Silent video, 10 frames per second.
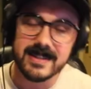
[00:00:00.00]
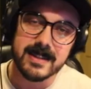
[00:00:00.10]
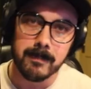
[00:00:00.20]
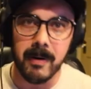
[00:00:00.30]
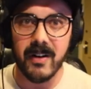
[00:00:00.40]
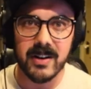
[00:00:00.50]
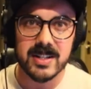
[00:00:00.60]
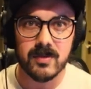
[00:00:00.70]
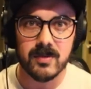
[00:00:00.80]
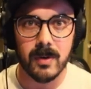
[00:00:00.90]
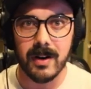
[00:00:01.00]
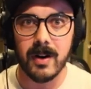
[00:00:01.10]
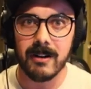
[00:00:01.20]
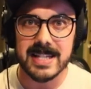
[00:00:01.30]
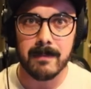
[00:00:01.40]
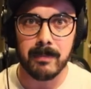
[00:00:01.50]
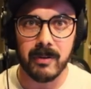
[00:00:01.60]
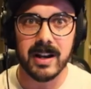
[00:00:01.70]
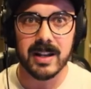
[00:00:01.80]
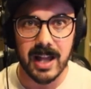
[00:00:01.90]
The bar is already
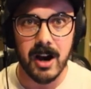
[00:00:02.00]
set pretty